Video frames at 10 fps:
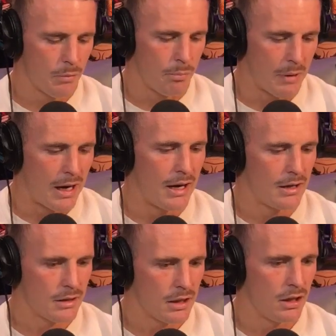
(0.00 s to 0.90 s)
But
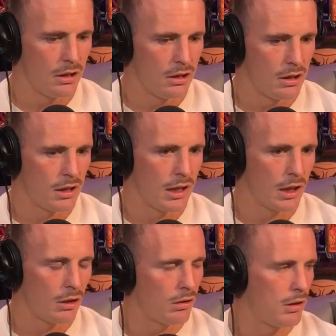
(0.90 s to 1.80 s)
in
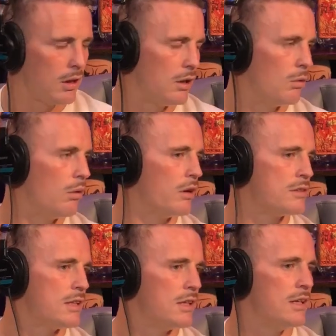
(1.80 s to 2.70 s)
all
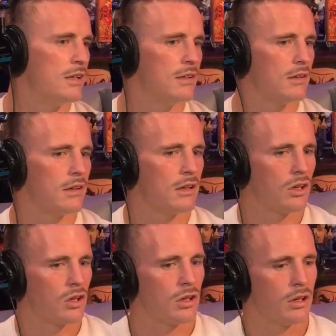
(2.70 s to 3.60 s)
honesty,
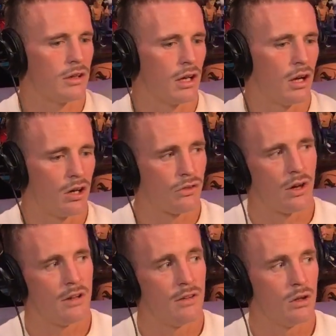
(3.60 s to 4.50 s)
the last
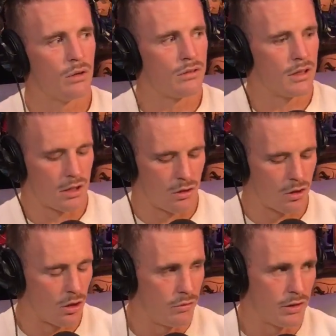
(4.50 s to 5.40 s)
fight in the UFC, I got
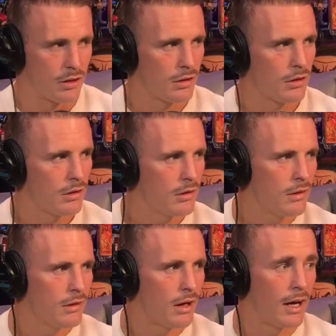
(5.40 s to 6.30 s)
COVID.
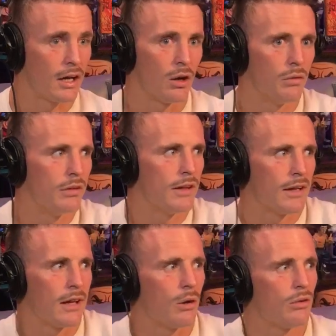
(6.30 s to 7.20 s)
I had COVID
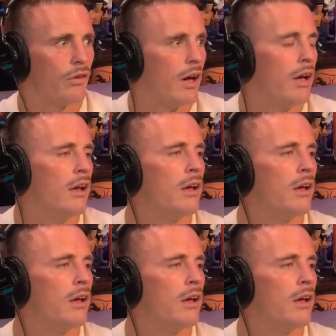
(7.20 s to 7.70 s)
that day I was fighting.